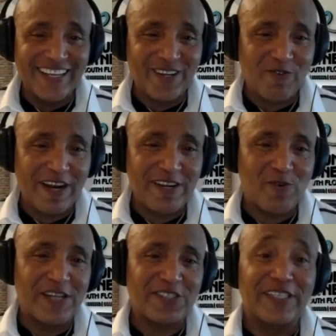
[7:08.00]
great
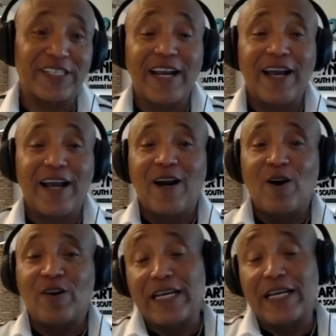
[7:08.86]
question
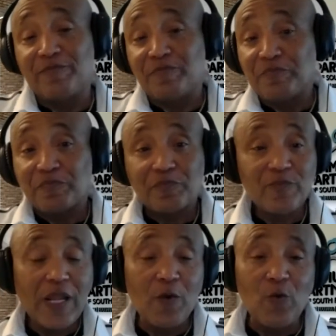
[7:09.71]
okay
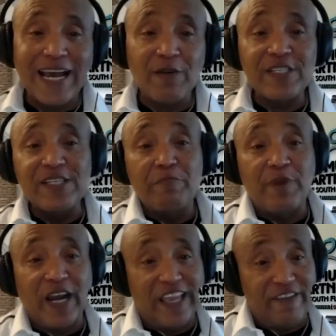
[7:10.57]
when i was in the
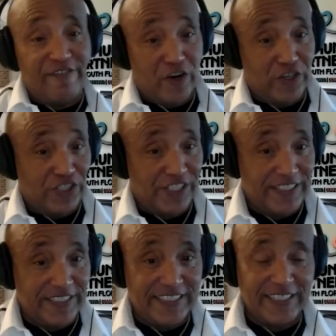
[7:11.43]
buggy version
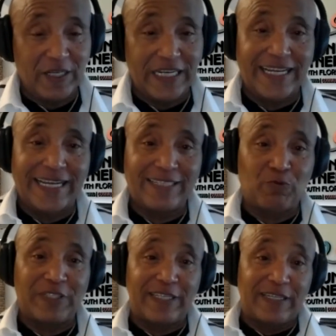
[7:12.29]
that's
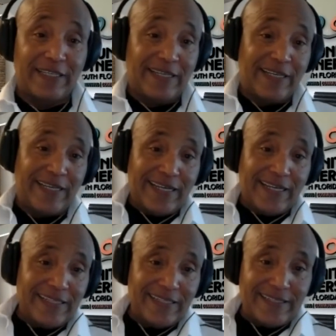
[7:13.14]
with the,
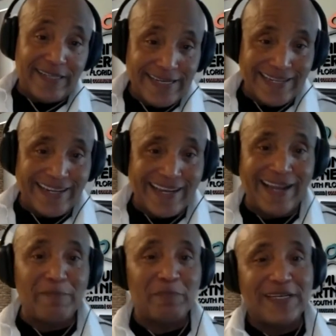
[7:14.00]
the
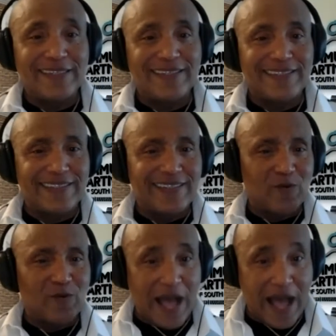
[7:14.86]
Dunlap and the
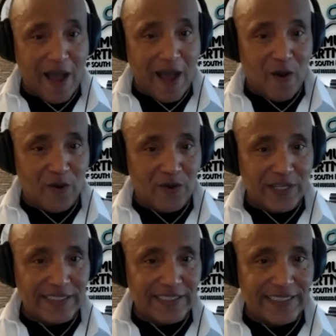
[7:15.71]
wow,
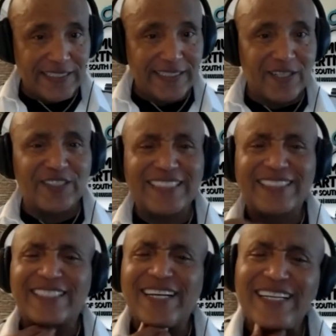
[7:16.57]
you know, he's
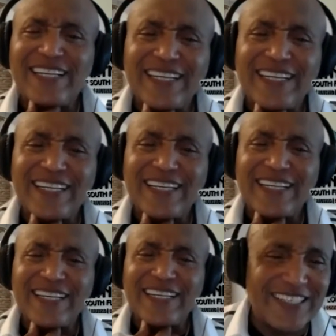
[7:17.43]
starting to get a,
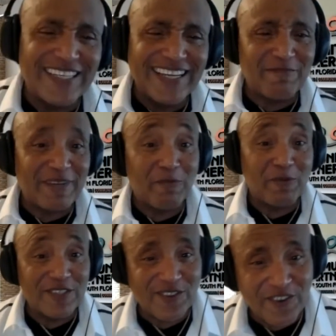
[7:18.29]
little double chin.
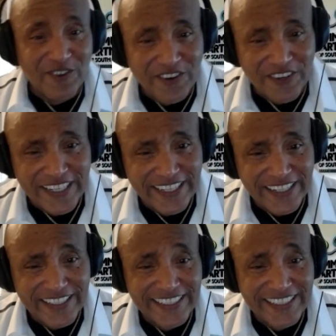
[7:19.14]
I'm like, what's going on here? You